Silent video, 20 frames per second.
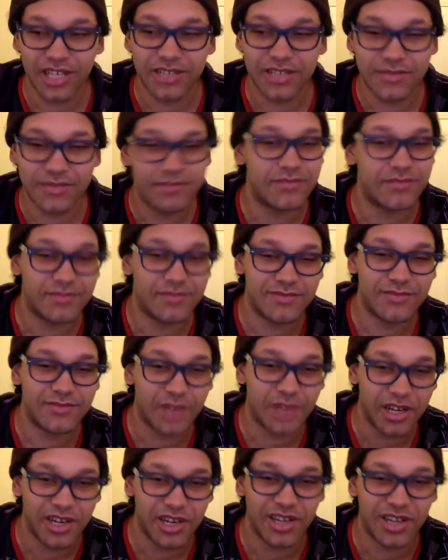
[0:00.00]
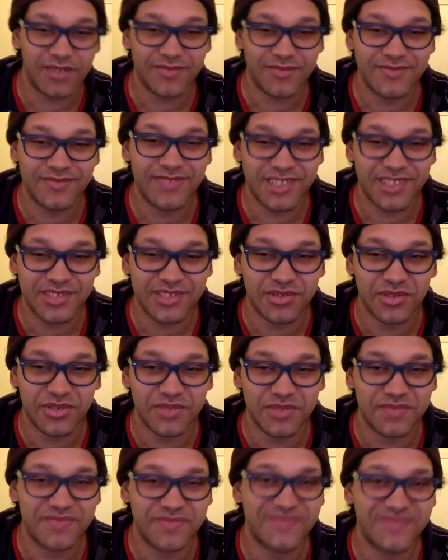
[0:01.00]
like, right on. That's cool.